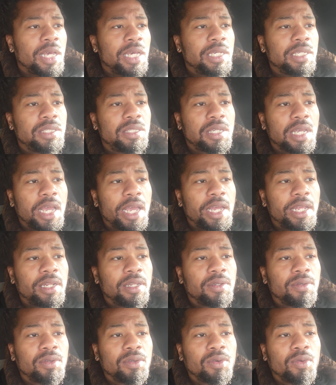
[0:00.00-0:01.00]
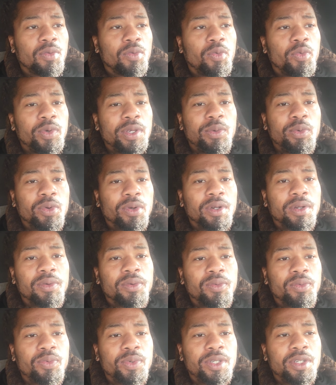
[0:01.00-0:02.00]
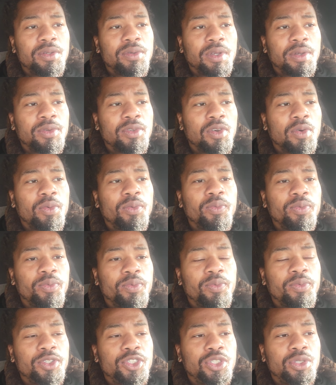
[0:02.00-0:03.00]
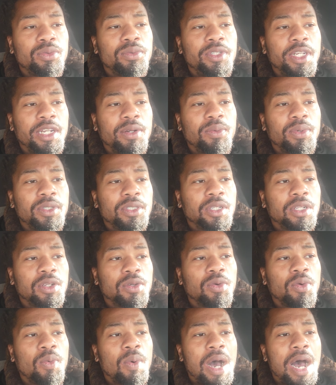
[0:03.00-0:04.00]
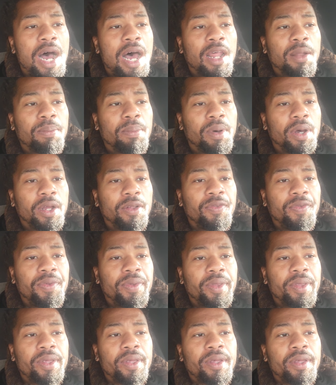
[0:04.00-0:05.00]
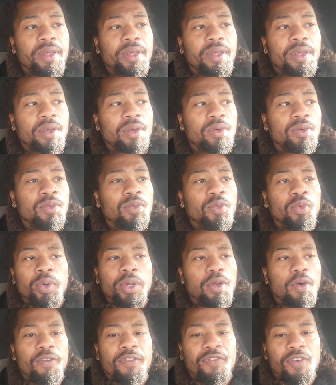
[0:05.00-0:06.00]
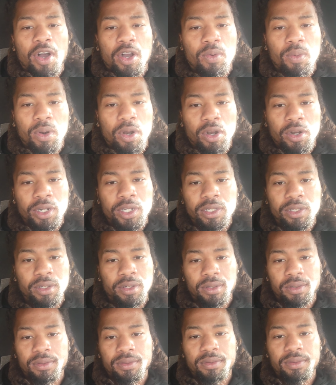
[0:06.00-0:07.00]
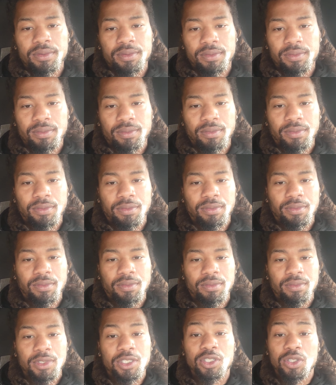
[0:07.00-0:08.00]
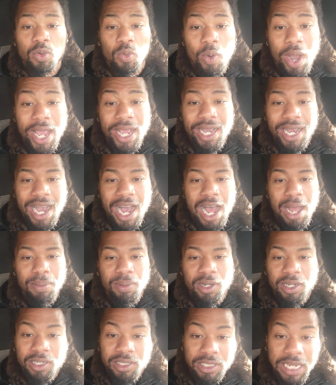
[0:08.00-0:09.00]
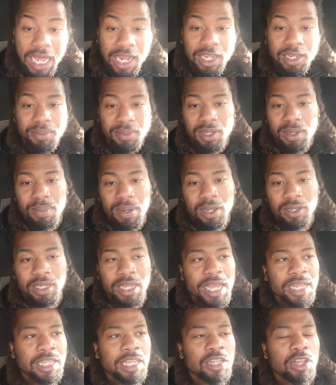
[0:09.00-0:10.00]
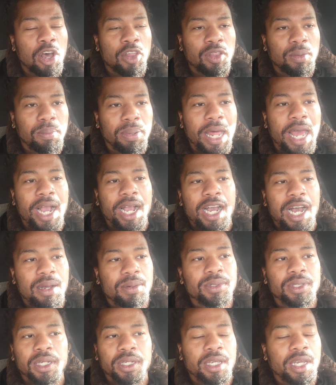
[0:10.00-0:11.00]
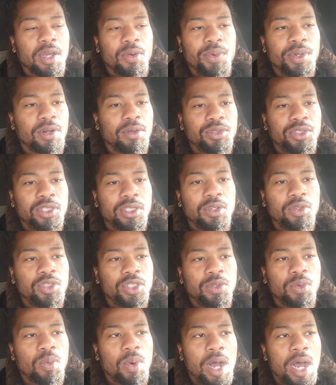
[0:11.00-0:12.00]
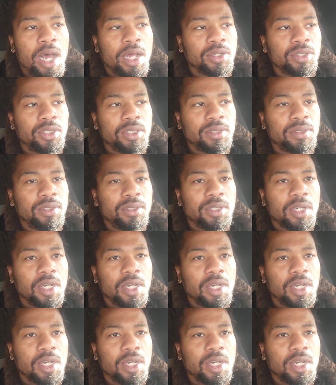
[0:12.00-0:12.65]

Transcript: He said, what you did was a little wild, but we don't fuck with her either. This is a white cop telling me about that. And then the other black cop was like, yeah, we don't, she wild. She